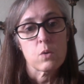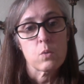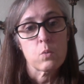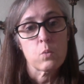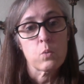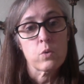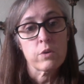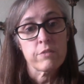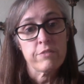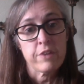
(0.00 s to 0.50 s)

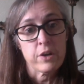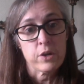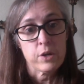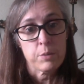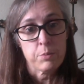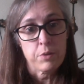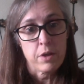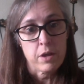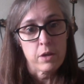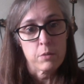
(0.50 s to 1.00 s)
were very
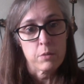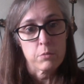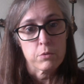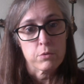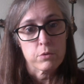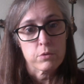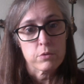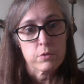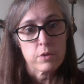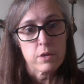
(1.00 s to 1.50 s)

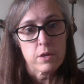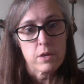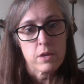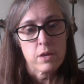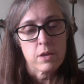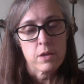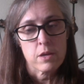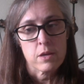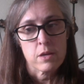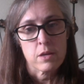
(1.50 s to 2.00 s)
pliable,
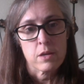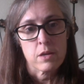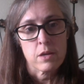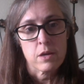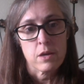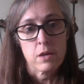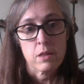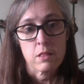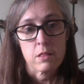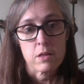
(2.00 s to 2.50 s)
and
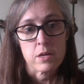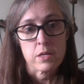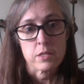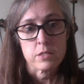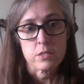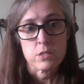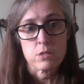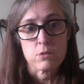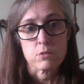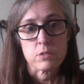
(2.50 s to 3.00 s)
I
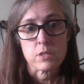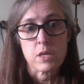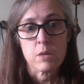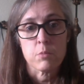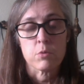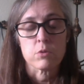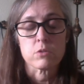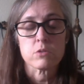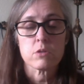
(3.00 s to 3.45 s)
liked those cables.